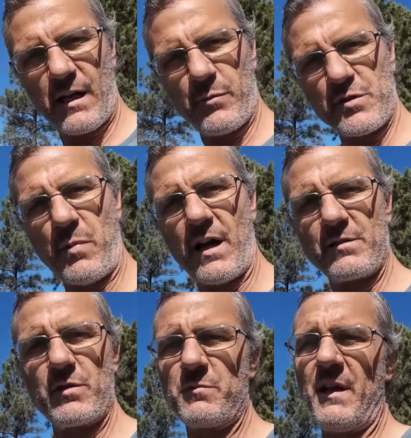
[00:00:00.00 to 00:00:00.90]
a couple
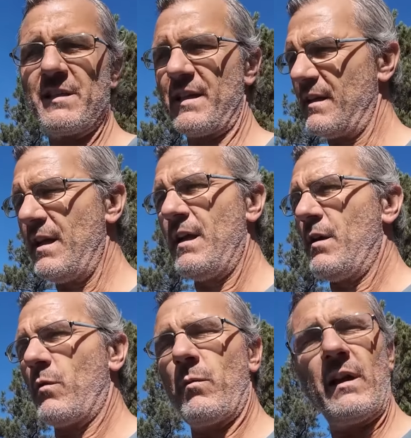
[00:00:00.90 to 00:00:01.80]
spots, which means that
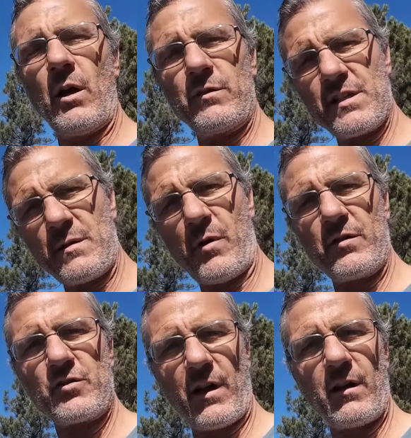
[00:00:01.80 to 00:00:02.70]
when we load this up on
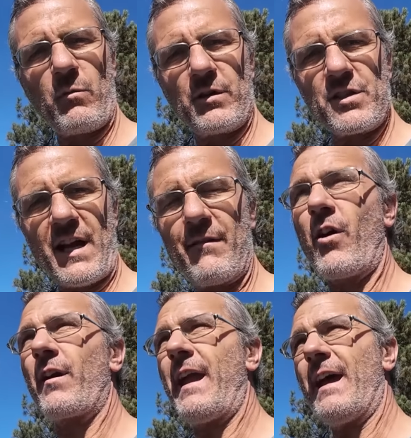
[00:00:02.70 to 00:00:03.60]
the trailer, we'll just have
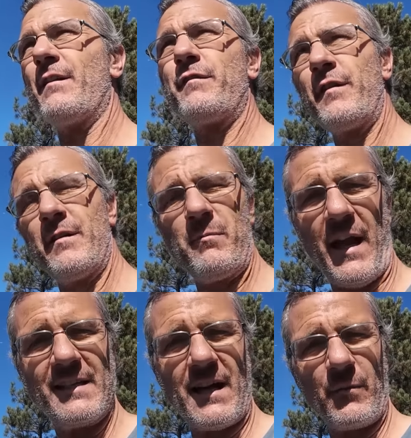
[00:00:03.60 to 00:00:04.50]
our can of
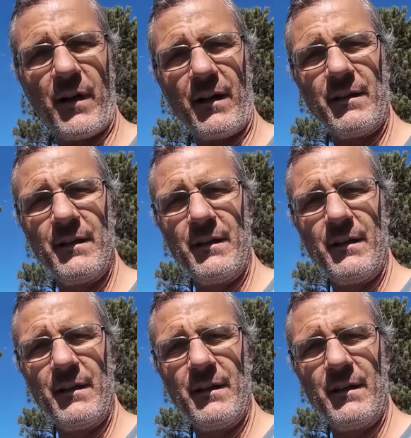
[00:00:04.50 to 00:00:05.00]
paint out there,